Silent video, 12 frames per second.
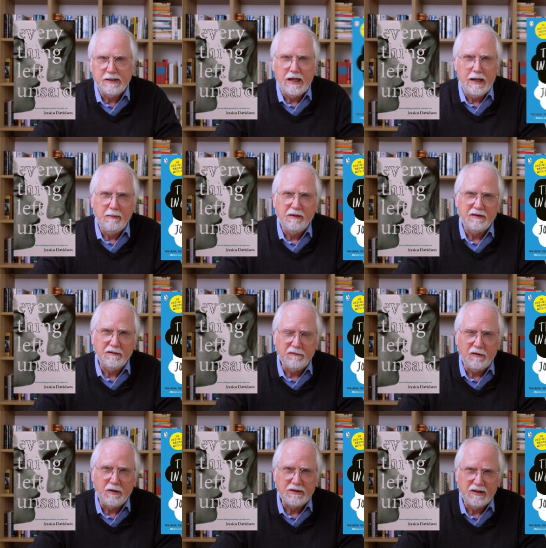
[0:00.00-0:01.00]
time as The
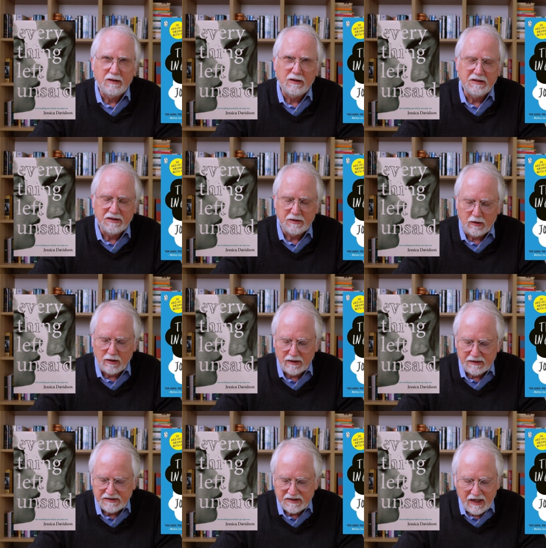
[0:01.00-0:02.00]
Fault in Our
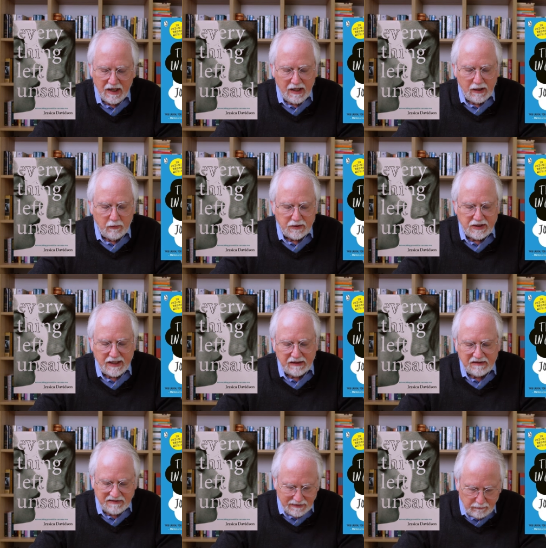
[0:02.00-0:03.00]
Stars, which had a
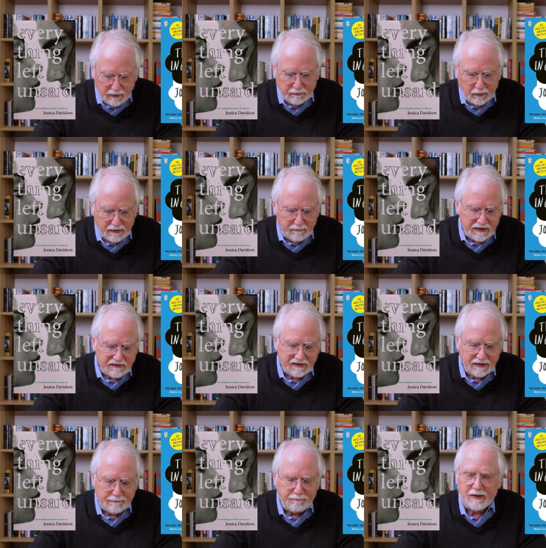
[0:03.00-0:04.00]
similar premise
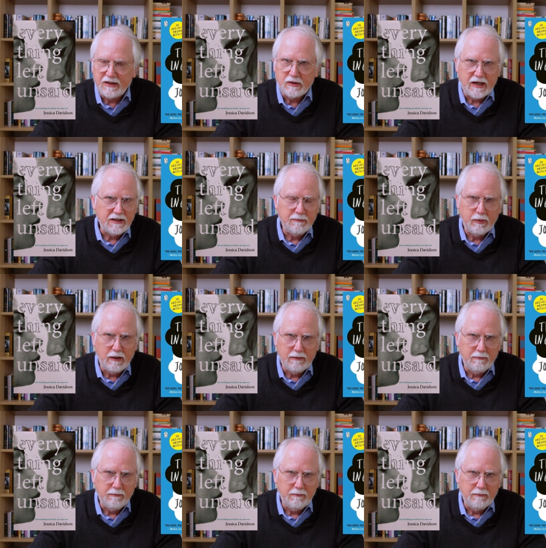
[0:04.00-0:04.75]
and attracted probably